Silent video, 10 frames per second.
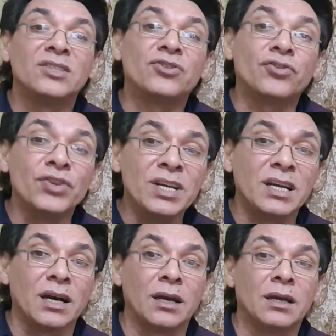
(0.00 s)

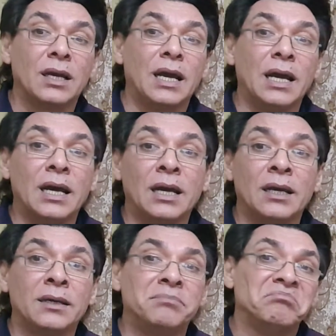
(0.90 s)
trigger
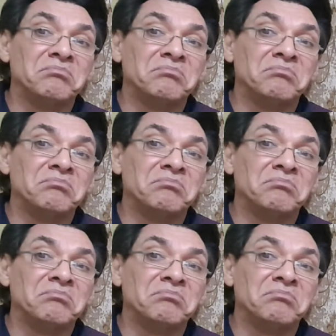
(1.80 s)
a